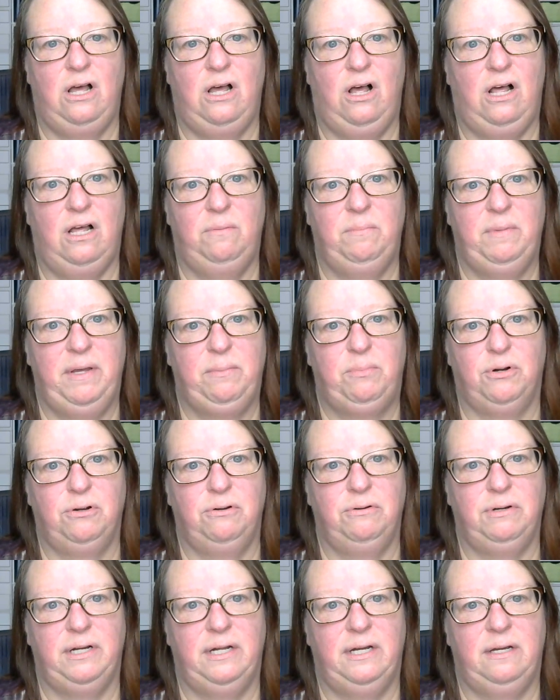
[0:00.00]
all my
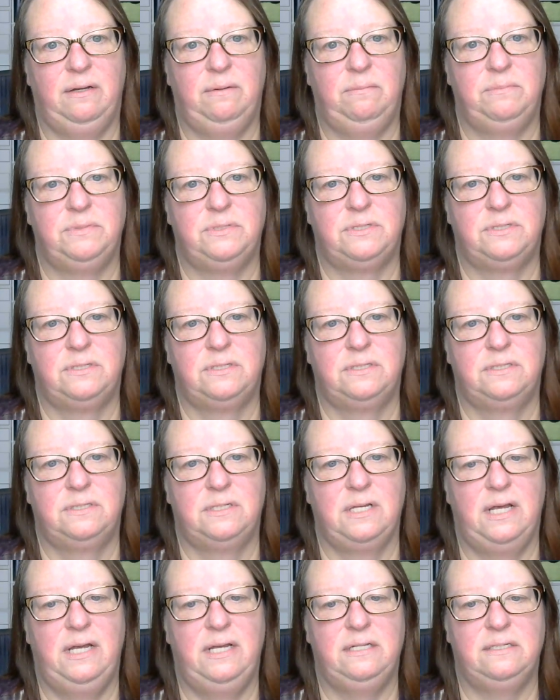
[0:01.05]
programs
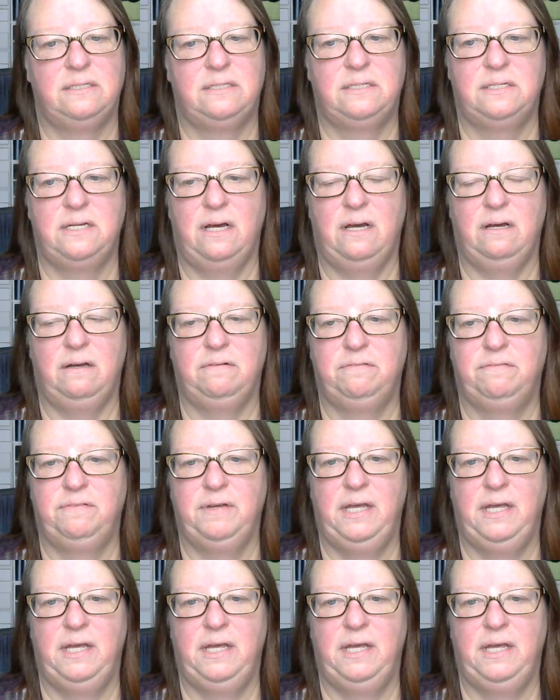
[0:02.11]
and stuff,